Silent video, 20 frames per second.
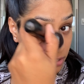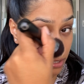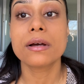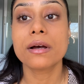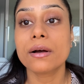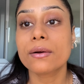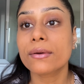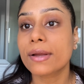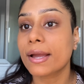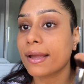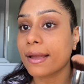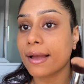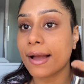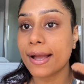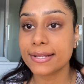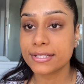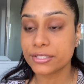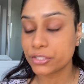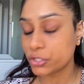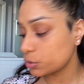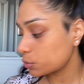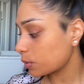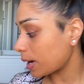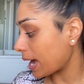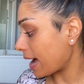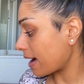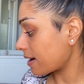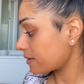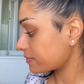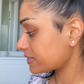Okay, I do
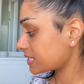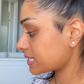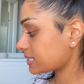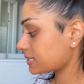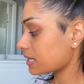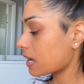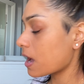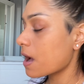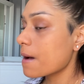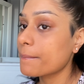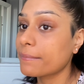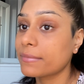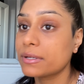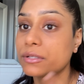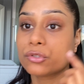have some